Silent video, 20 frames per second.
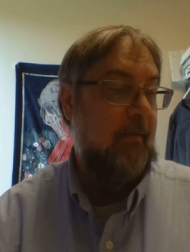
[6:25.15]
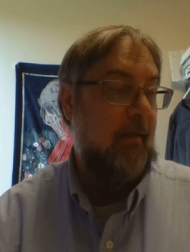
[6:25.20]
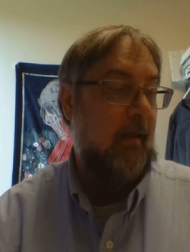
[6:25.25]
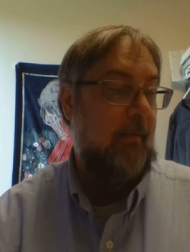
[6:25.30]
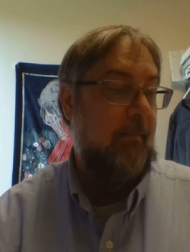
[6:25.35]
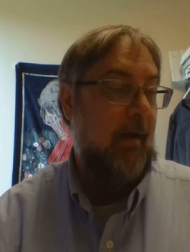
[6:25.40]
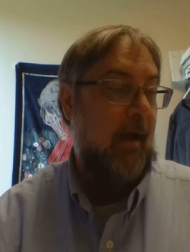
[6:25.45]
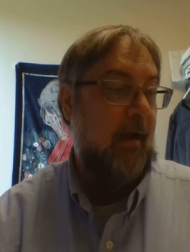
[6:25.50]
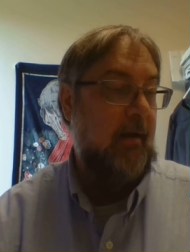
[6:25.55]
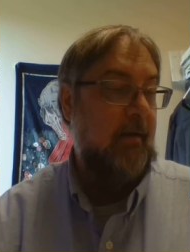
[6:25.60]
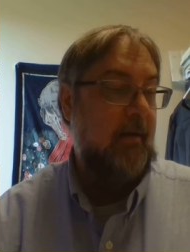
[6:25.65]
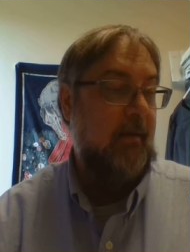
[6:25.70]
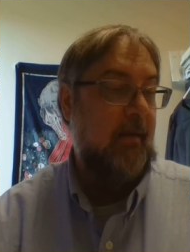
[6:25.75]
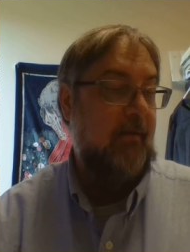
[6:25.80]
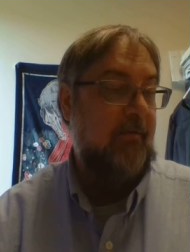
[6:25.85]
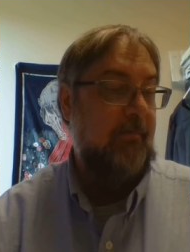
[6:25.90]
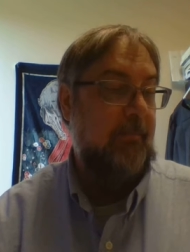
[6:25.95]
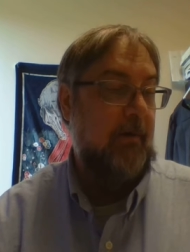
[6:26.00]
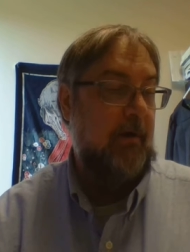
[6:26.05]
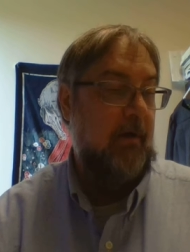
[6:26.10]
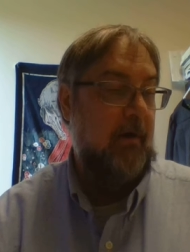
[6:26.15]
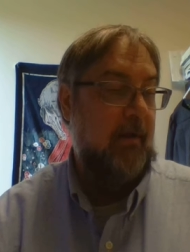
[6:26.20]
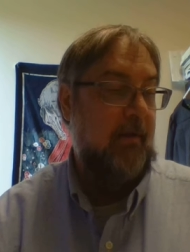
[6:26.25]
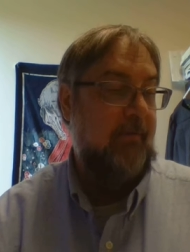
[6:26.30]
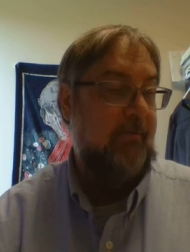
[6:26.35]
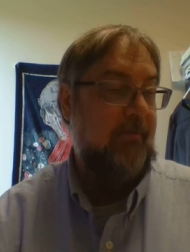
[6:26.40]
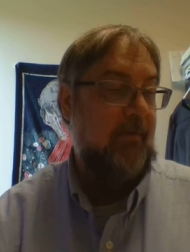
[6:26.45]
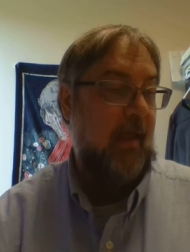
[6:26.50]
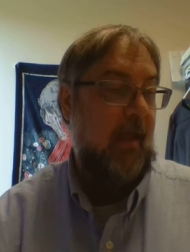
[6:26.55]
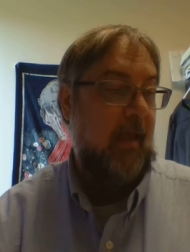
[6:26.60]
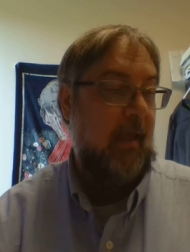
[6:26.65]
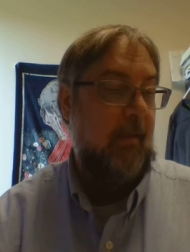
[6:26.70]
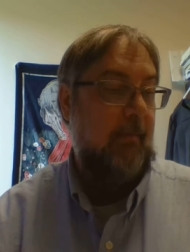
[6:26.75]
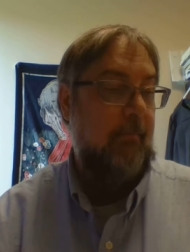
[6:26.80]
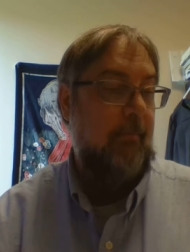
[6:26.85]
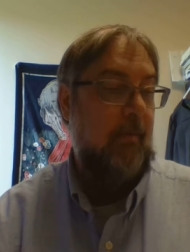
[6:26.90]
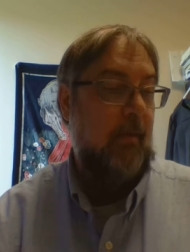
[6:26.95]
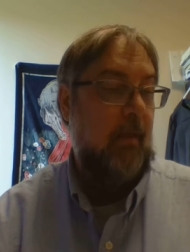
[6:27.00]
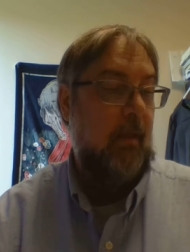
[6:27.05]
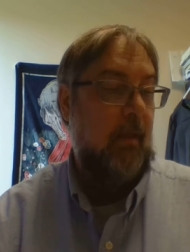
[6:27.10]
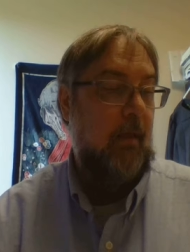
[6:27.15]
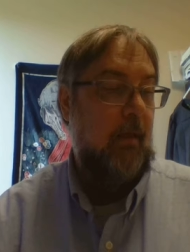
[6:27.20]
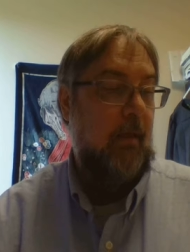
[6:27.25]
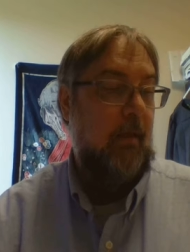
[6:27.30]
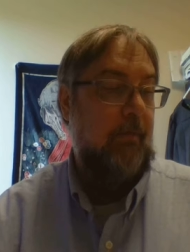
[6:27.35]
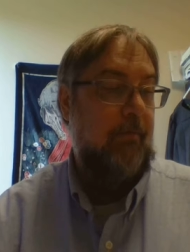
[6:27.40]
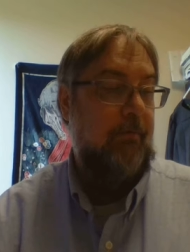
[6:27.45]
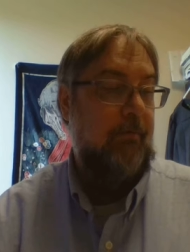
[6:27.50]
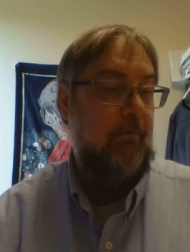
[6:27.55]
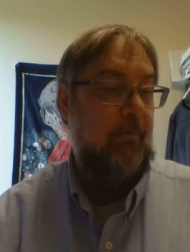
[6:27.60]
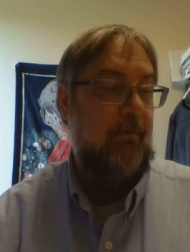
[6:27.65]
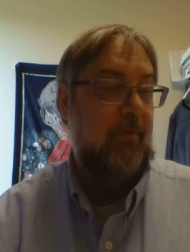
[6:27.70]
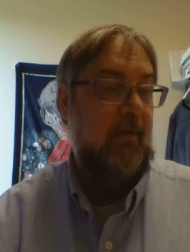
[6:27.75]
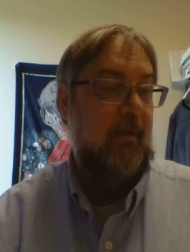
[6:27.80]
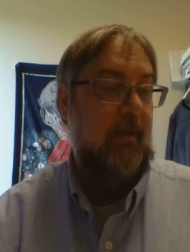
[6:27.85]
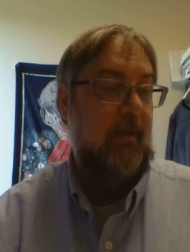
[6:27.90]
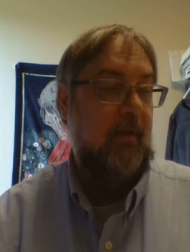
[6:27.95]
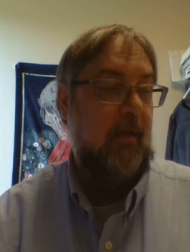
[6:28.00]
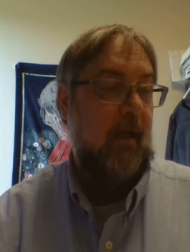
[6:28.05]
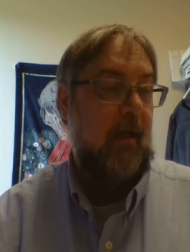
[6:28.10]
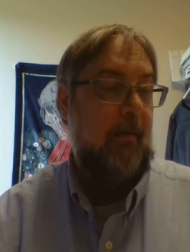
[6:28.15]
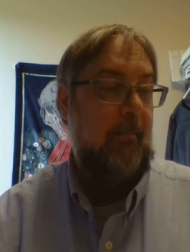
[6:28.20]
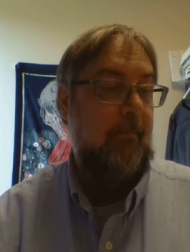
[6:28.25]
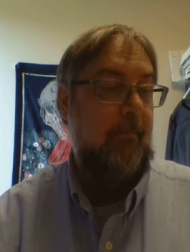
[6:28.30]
bonding experience came through the